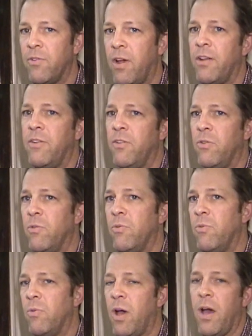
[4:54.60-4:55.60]
trying to do
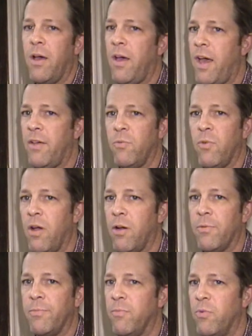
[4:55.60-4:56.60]
uh,
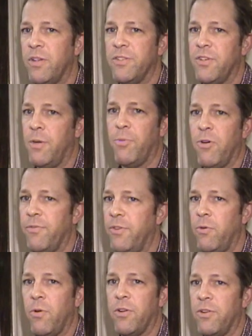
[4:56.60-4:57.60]
our, what is our
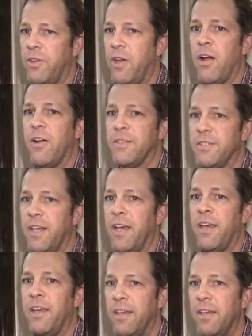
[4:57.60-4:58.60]
purview under the
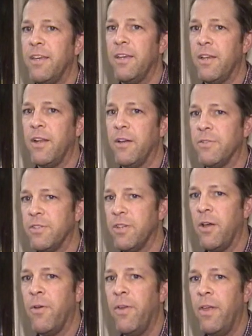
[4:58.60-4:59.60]
RSA. All right.
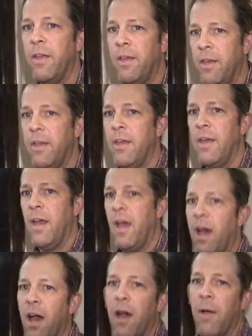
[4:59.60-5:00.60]
So, Could I have your name?
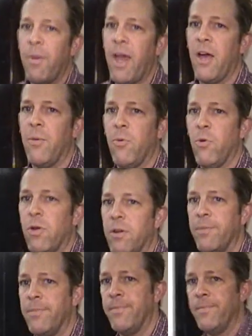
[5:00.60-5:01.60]
Um, Hal
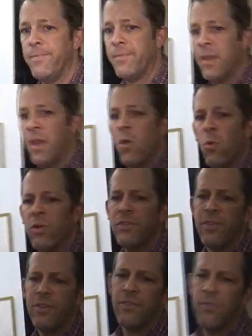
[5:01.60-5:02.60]
Bourne. Okay, thanks. What
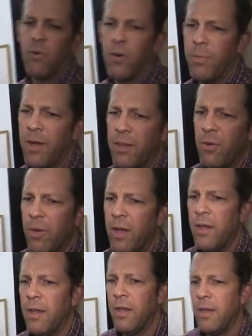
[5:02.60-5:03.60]
is it? David, for, good to meet you.
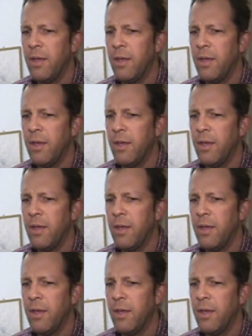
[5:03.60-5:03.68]
It's a poor